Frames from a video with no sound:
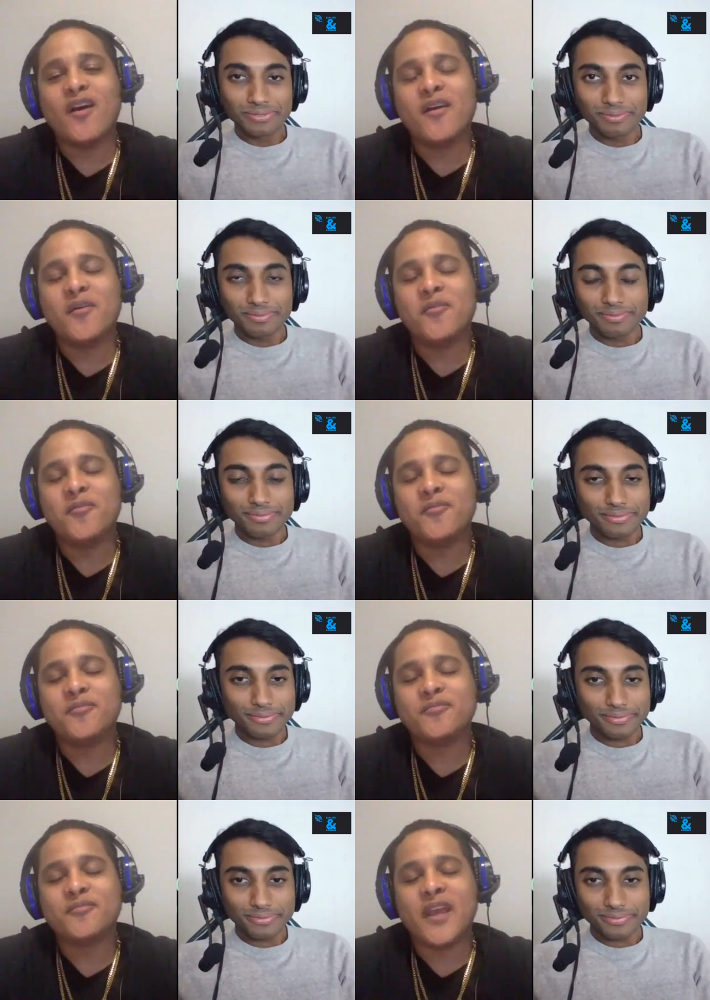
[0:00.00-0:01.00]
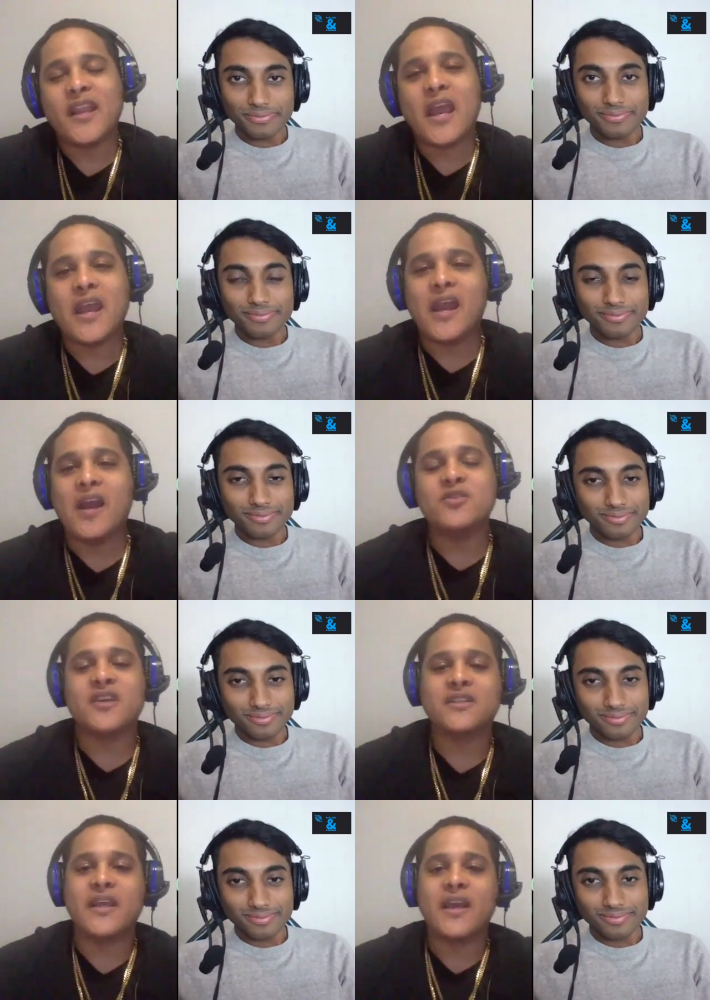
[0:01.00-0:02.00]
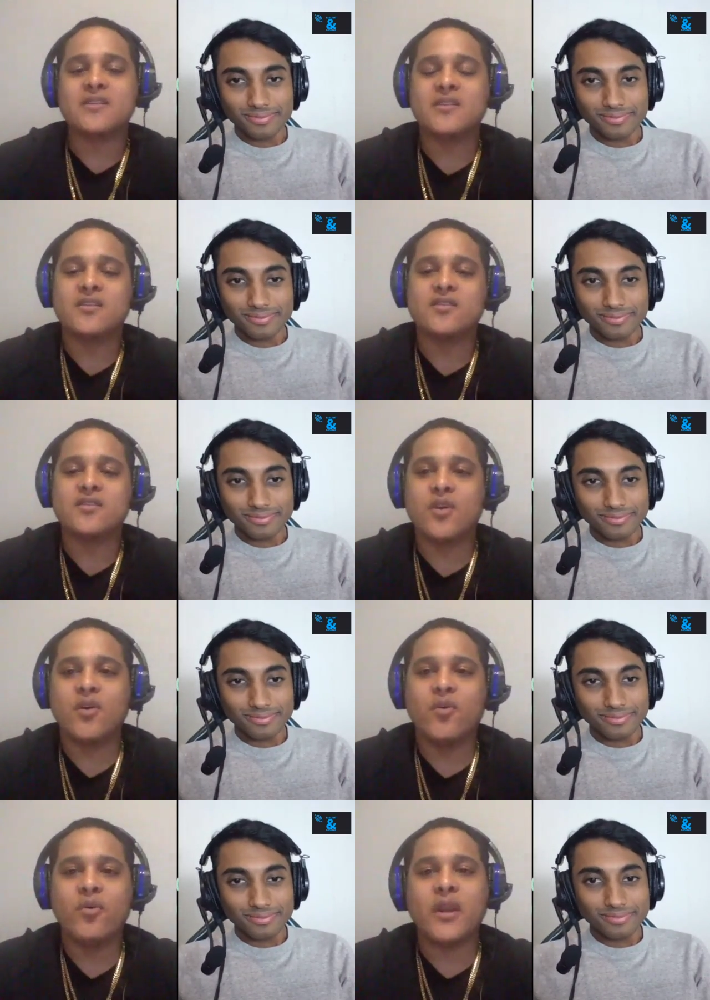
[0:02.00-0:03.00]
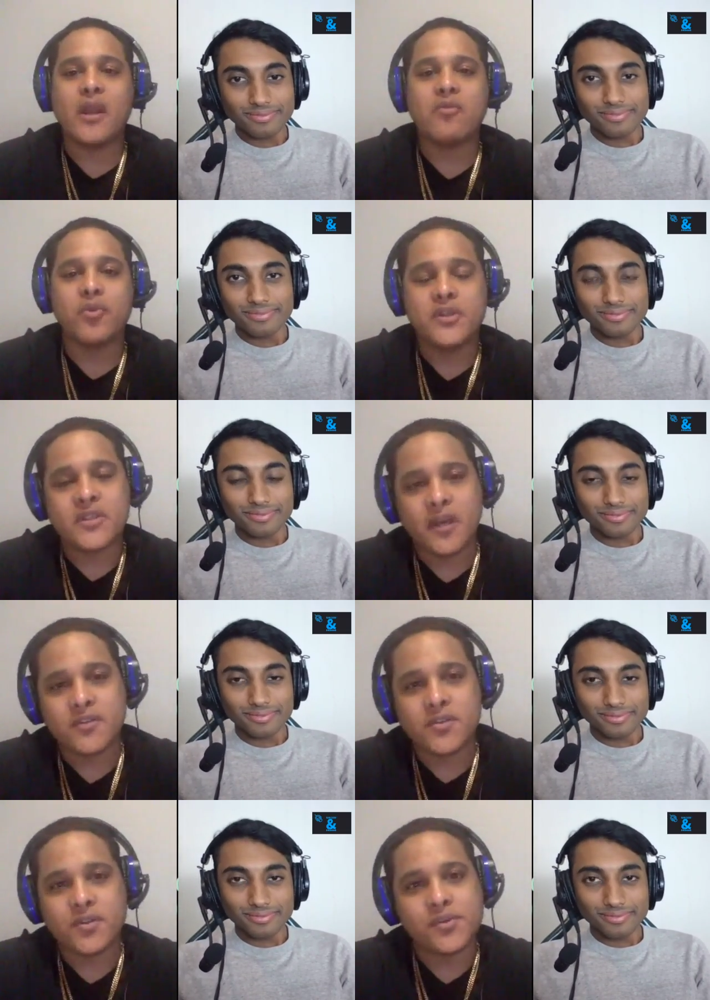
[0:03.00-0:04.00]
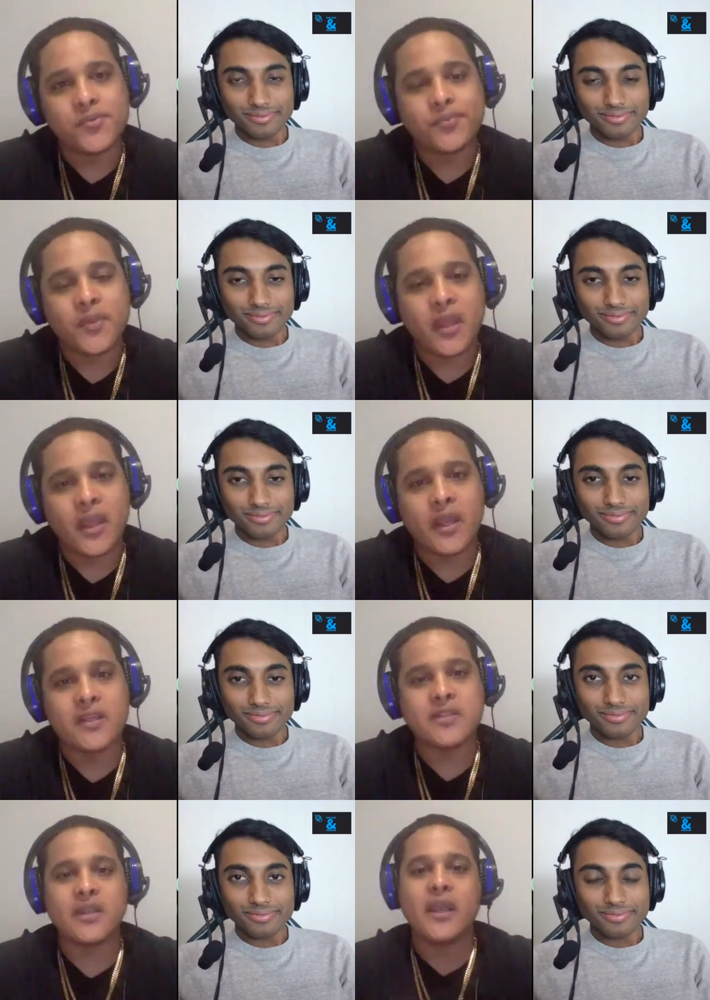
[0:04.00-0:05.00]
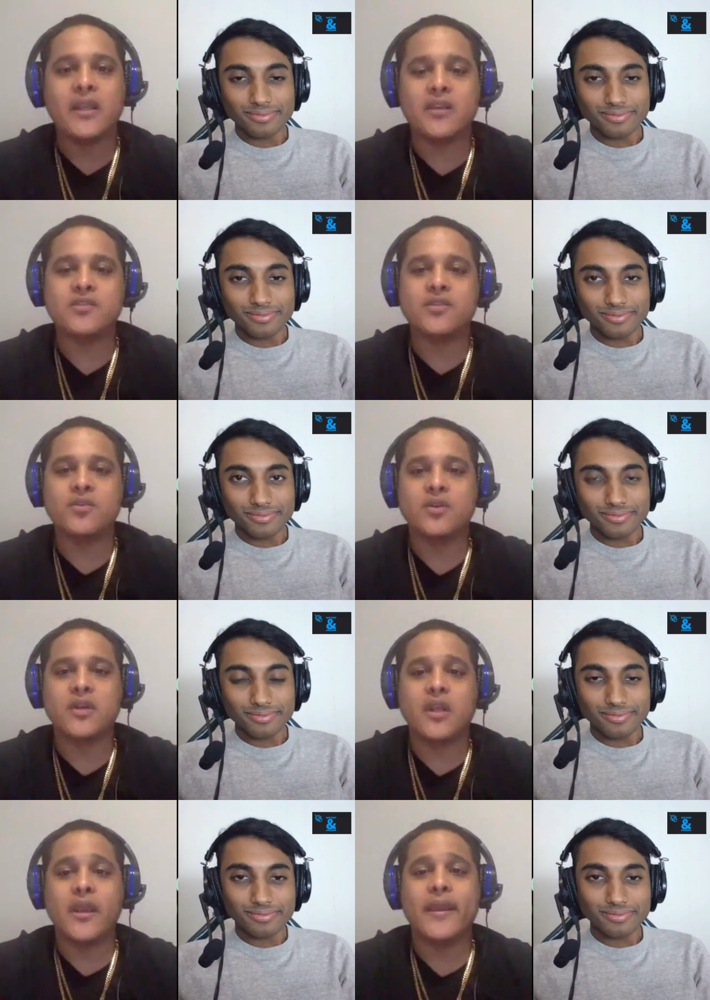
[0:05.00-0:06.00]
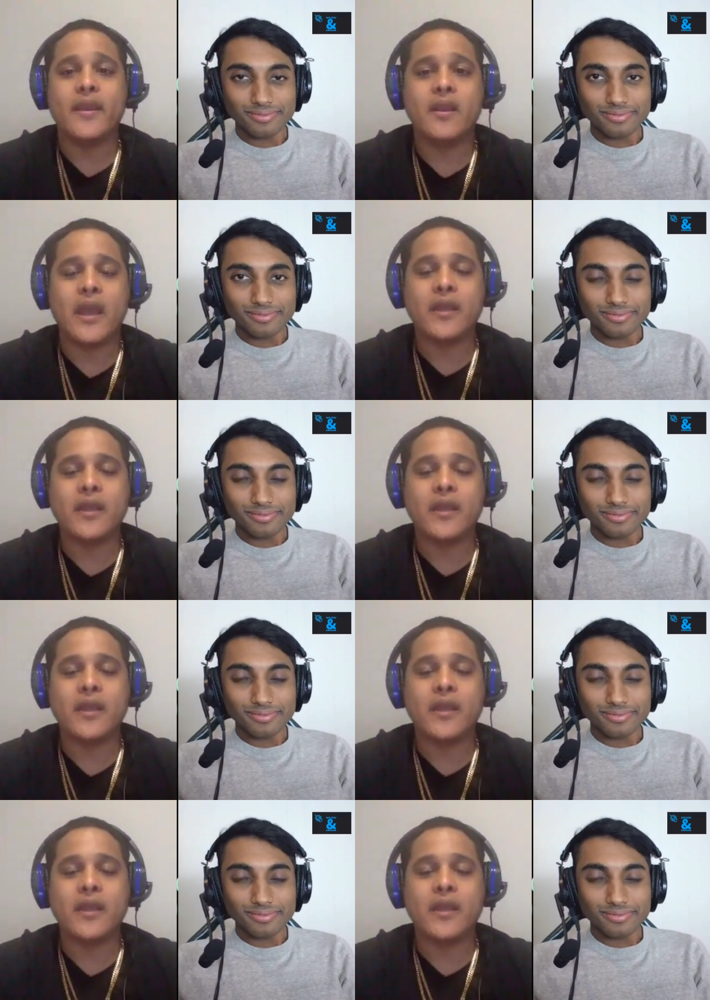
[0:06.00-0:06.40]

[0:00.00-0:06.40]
Speaker 1: and I always like to ask this. So, when I reached out to you and I said, "Hey, let's do it," and